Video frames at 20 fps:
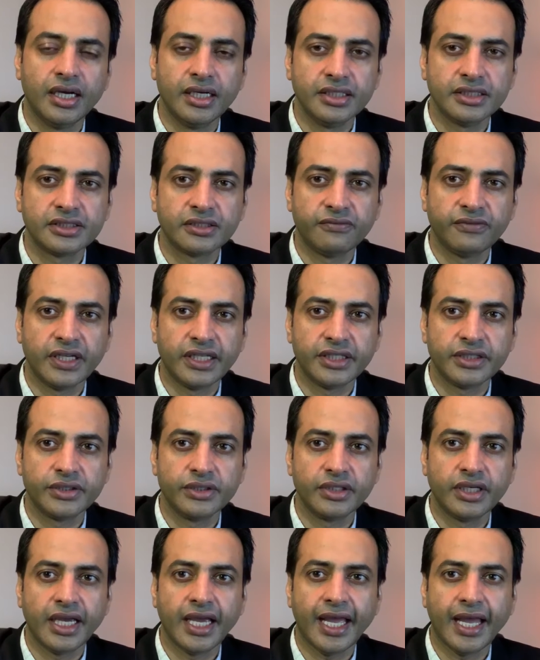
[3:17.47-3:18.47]
is a very
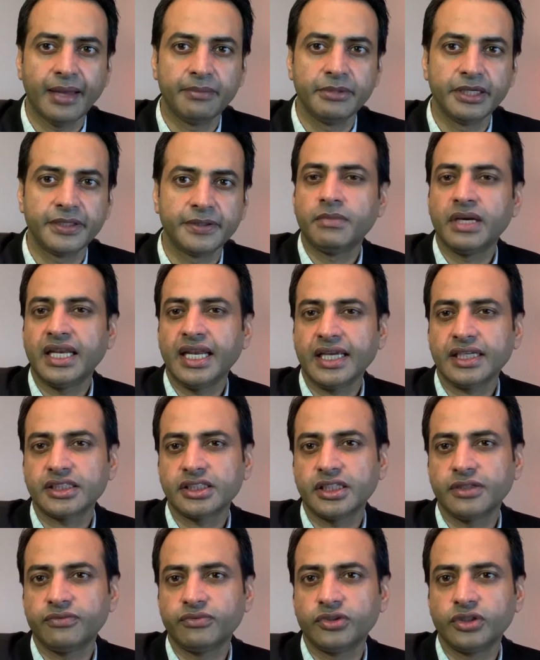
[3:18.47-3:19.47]
good habit. My
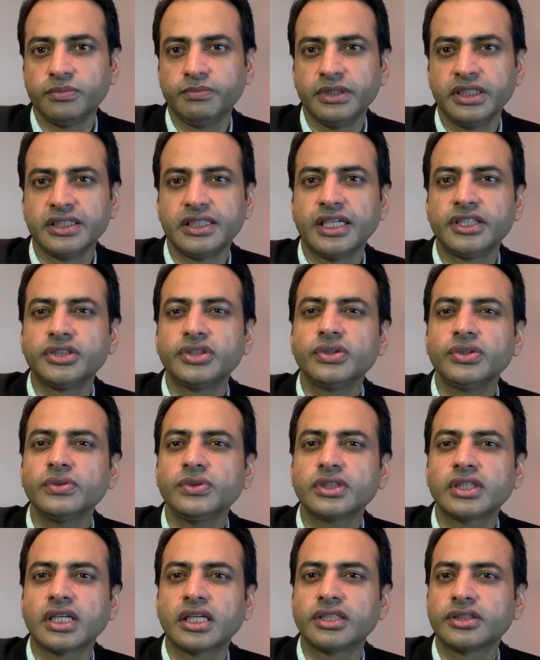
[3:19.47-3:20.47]
next tip would be that
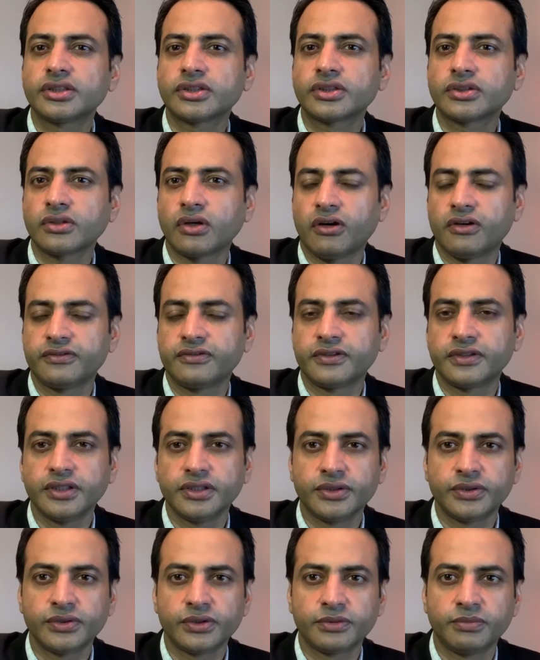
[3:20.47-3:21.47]
use a soft
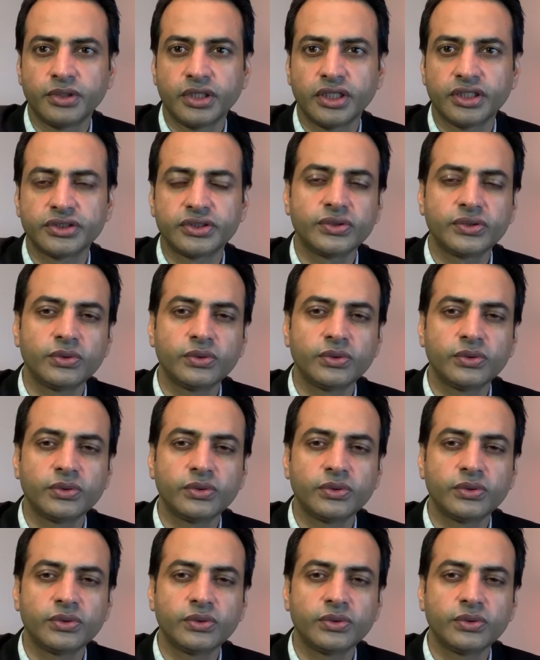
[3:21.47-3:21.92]
toothbrush.